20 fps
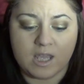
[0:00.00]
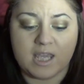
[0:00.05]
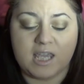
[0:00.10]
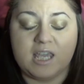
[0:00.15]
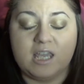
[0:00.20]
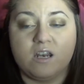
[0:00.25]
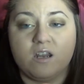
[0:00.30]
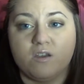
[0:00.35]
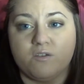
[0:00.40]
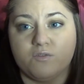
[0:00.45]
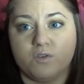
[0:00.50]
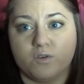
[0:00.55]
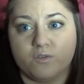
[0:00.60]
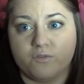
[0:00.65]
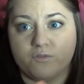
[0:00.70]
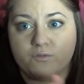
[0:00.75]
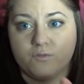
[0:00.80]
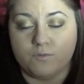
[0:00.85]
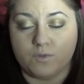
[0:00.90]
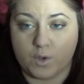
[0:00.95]
heat of
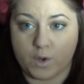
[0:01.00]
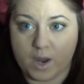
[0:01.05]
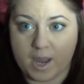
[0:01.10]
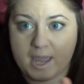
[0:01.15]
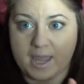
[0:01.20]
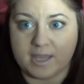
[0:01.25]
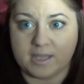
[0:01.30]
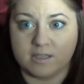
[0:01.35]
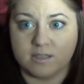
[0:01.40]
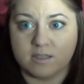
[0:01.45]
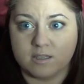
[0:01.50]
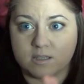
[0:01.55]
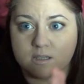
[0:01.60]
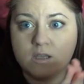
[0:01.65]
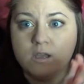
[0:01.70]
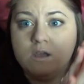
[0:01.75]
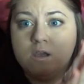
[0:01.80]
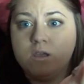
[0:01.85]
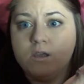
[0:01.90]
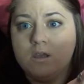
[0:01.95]
your hands,
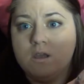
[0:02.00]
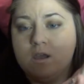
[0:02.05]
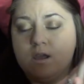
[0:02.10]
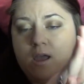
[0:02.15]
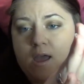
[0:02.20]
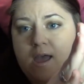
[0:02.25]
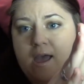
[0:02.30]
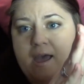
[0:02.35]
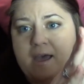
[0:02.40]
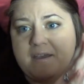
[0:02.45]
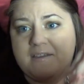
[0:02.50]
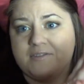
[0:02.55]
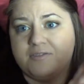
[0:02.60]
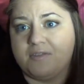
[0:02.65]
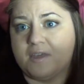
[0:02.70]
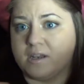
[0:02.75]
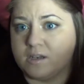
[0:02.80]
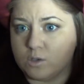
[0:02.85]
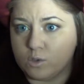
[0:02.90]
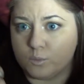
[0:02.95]
and
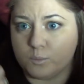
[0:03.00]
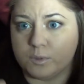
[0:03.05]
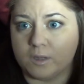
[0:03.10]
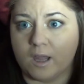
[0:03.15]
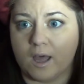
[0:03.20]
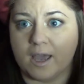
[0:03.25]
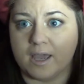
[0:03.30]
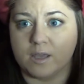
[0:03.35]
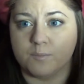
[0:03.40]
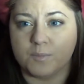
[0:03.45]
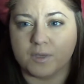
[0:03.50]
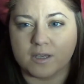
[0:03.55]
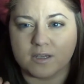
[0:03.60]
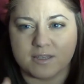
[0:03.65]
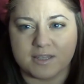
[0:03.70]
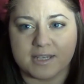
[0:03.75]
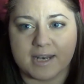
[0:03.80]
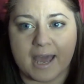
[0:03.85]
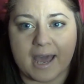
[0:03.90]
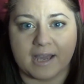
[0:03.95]
then you apply it,
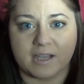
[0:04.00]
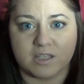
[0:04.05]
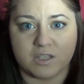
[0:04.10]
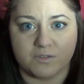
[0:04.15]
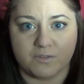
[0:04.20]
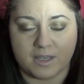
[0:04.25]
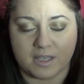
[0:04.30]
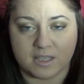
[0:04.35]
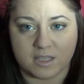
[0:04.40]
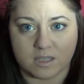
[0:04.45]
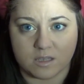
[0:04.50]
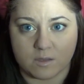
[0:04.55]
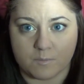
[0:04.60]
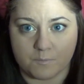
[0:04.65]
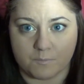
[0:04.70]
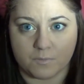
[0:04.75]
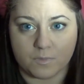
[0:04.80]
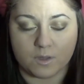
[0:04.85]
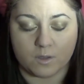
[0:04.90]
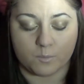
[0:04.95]
because it activates
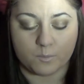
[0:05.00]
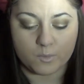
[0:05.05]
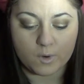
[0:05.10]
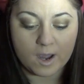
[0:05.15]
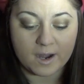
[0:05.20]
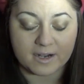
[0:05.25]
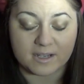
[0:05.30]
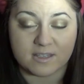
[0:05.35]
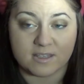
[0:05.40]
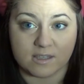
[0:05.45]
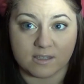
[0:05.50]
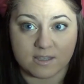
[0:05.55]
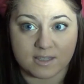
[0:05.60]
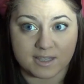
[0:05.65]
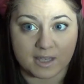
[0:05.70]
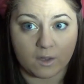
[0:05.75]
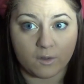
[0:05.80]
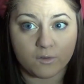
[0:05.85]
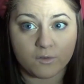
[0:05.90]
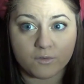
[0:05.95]
the product
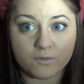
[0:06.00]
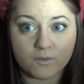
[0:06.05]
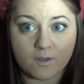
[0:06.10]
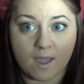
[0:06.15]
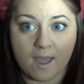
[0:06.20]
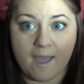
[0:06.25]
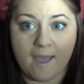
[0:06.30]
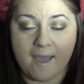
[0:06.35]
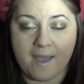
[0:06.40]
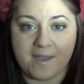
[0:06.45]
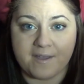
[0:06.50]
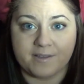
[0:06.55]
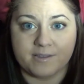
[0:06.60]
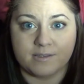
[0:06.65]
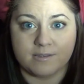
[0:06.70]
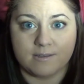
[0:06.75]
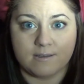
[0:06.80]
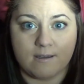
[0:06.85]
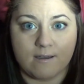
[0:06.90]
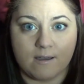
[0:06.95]
itself,
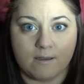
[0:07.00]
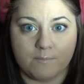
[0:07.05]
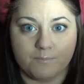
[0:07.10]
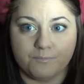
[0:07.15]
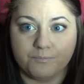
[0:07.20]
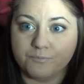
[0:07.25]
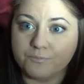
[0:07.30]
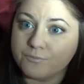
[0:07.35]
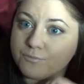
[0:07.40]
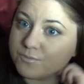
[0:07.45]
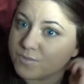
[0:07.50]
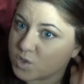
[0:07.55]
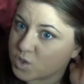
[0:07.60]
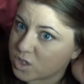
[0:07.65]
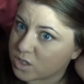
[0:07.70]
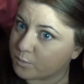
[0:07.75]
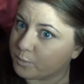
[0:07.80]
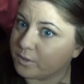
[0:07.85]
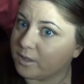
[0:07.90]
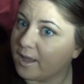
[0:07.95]
and
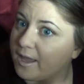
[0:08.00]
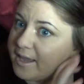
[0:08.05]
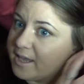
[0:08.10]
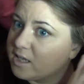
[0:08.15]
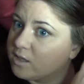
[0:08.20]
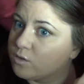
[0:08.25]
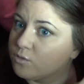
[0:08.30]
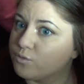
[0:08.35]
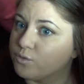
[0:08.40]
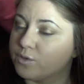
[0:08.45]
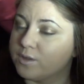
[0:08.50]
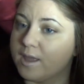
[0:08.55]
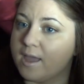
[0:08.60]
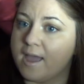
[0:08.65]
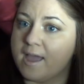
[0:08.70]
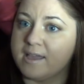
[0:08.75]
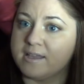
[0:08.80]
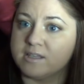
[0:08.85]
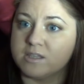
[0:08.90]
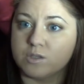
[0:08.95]
just applying it through the
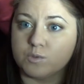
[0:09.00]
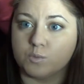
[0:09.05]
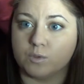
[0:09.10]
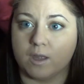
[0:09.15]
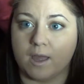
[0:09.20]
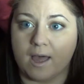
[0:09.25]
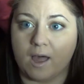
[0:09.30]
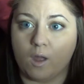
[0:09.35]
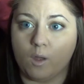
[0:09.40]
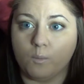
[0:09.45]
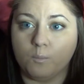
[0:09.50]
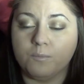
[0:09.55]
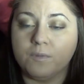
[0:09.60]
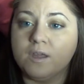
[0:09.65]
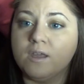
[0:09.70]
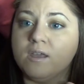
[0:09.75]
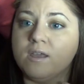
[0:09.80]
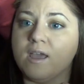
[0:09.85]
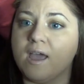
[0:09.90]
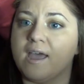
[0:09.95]
ends will help.
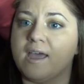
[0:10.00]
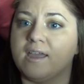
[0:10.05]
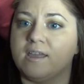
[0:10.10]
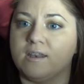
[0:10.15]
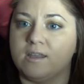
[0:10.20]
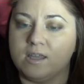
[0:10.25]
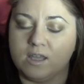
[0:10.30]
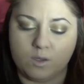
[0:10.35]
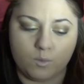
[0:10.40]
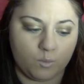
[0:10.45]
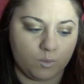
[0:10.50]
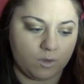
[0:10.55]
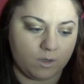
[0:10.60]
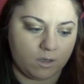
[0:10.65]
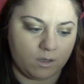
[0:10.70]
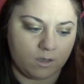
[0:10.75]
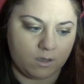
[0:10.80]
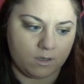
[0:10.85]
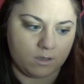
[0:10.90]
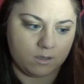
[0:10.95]
And it
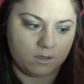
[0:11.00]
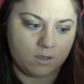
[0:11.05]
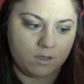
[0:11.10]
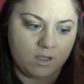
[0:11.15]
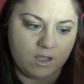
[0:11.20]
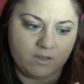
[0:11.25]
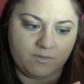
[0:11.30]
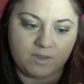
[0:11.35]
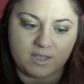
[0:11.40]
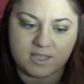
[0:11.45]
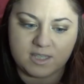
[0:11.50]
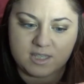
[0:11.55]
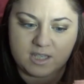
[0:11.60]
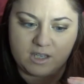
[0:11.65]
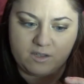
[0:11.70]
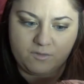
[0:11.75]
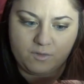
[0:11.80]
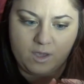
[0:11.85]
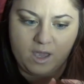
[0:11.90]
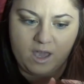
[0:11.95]
will, let's
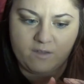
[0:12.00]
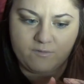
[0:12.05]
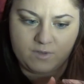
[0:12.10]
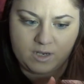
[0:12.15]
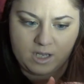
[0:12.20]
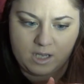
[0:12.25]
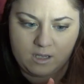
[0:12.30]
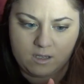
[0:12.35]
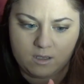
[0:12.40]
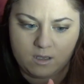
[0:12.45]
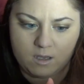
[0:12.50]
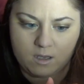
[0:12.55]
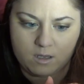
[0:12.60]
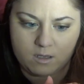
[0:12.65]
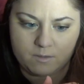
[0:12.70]
say if you have any